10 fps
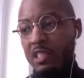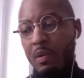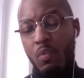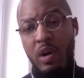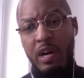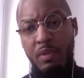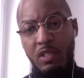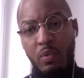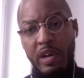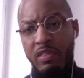somewhere in
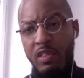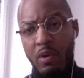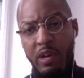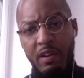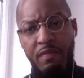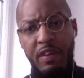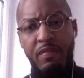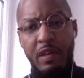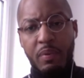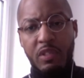between 30 to
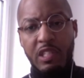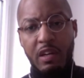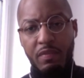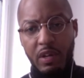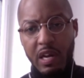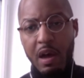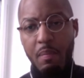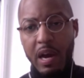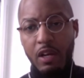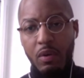50% of their
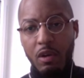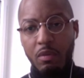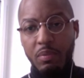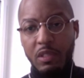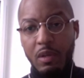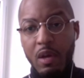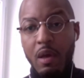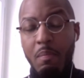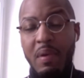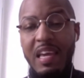gut microbes,
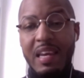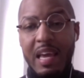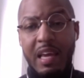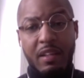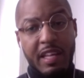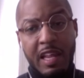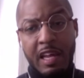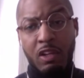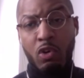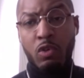meaning that
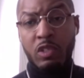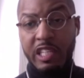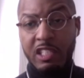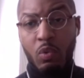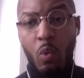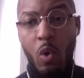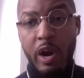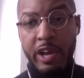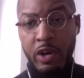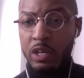they lose these
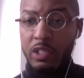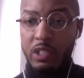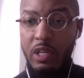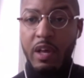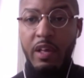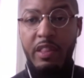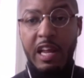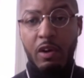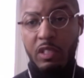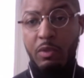warriors
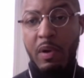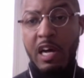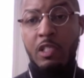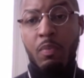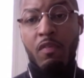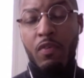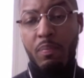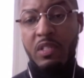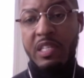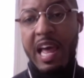that are responsible
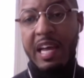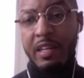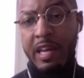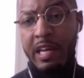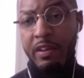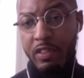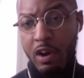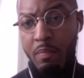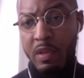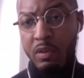for protecting
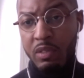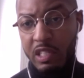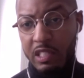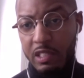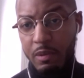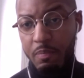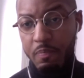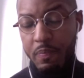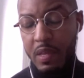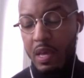their immune system.